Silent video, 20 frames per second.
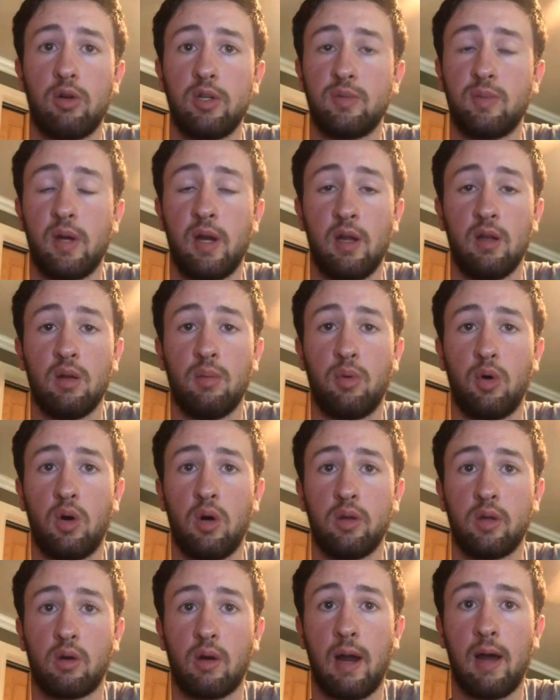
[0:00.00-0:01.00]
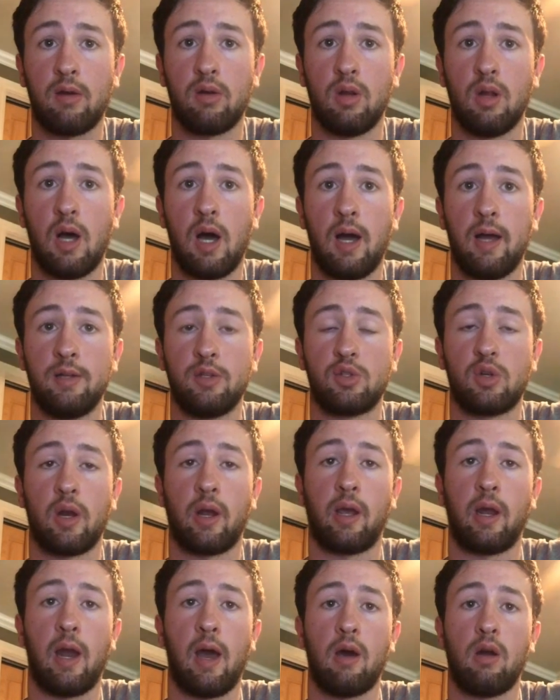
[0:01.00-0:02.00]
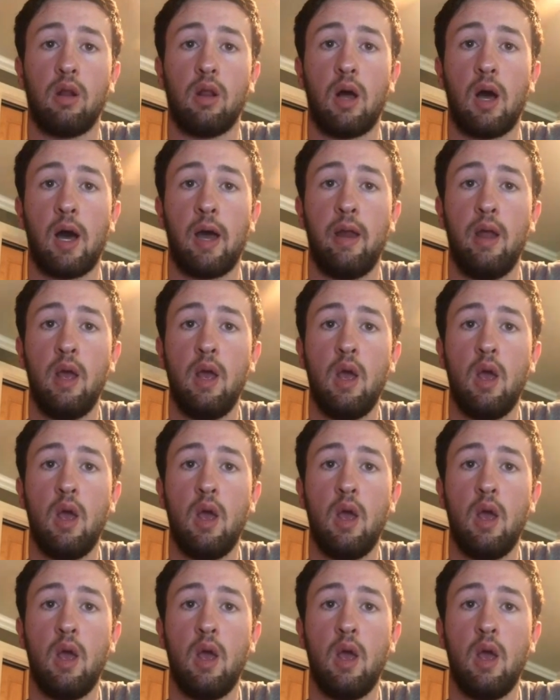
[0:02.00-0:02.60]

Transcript: He's been hitting the ball on the ground a lot and striking out a lot.